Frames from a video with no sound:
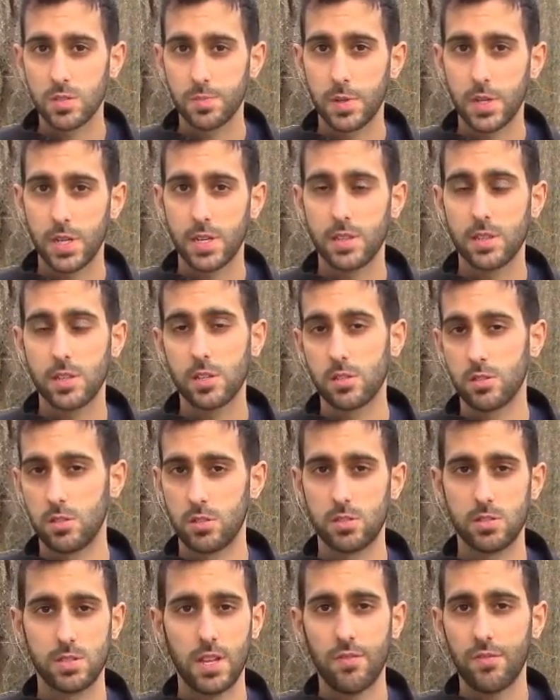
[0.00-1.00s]
but there,
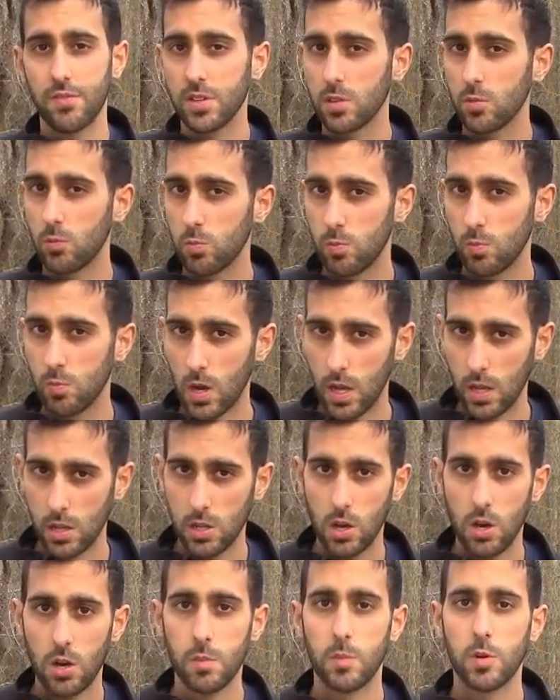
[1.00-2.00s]
there's definitely a
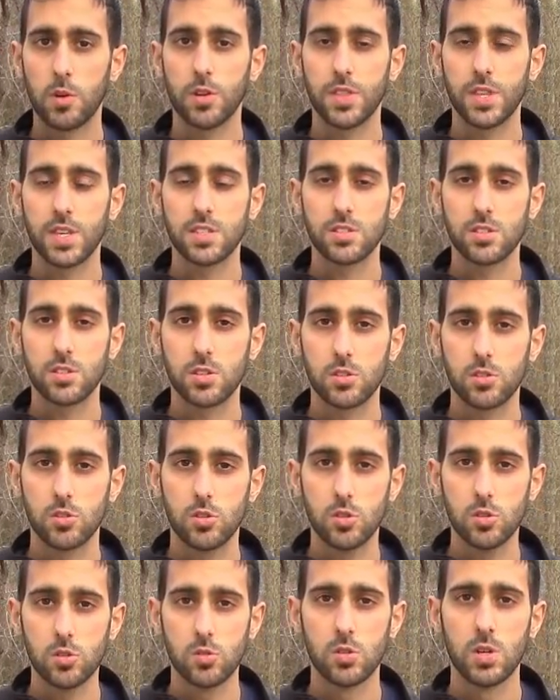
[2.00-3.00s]
lot more things you can
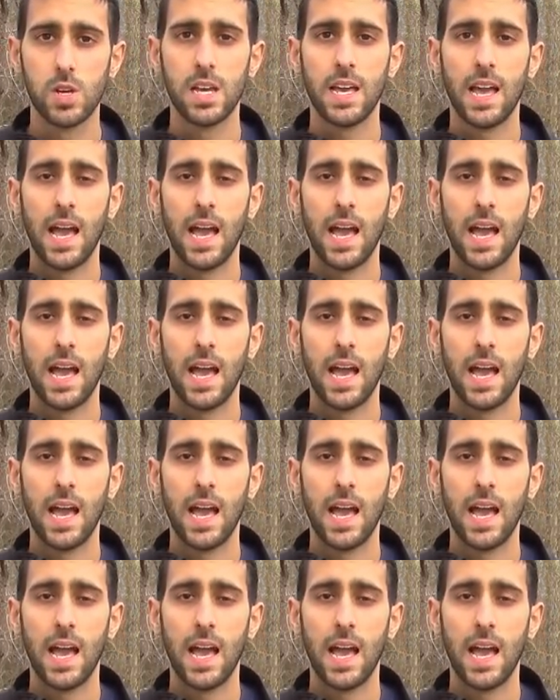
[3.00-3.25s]
do.